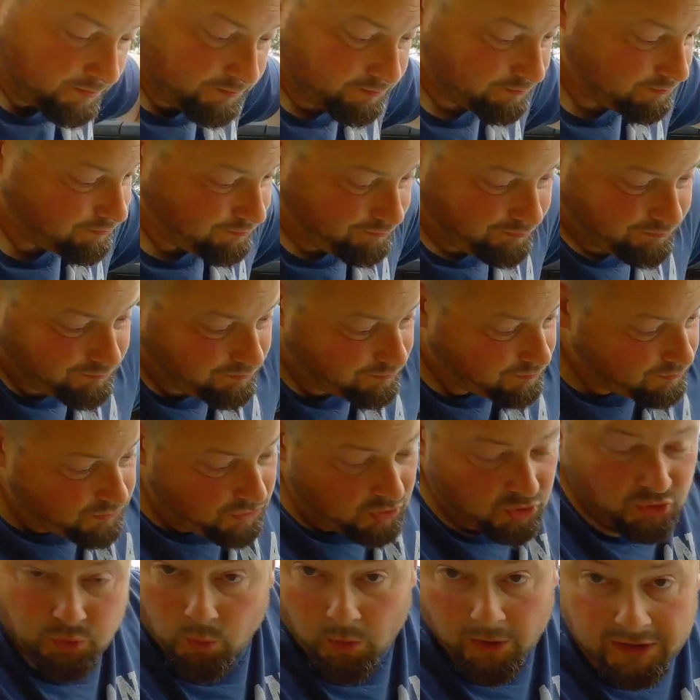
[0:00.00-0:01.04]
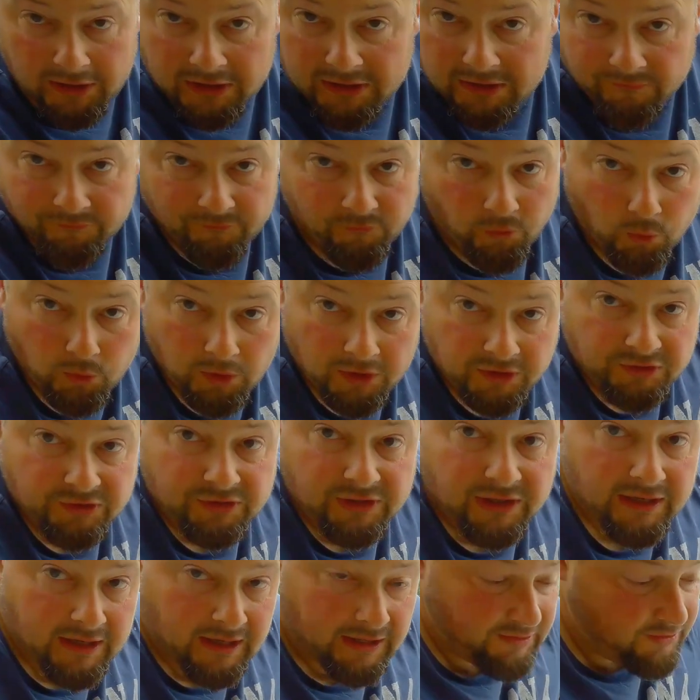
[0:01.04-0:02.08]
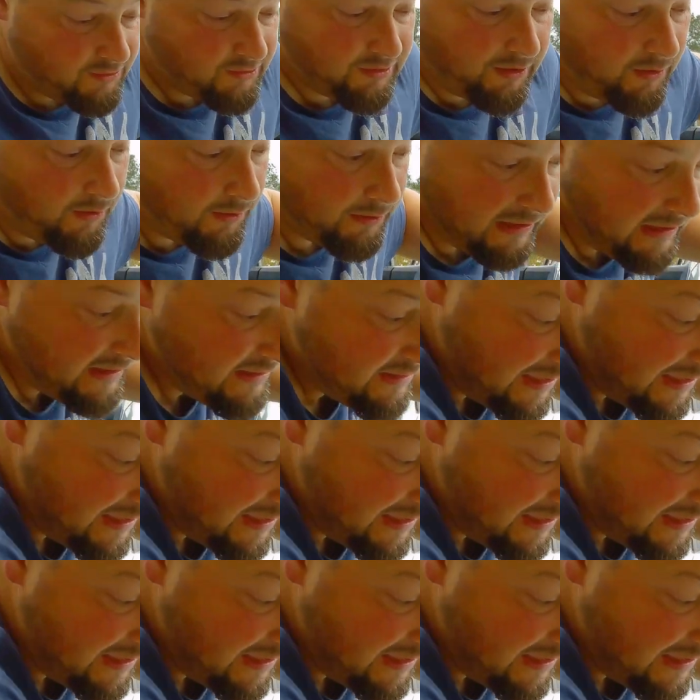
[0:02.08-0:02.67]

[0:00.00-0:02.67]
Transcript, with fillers: than twenty to forty seconds on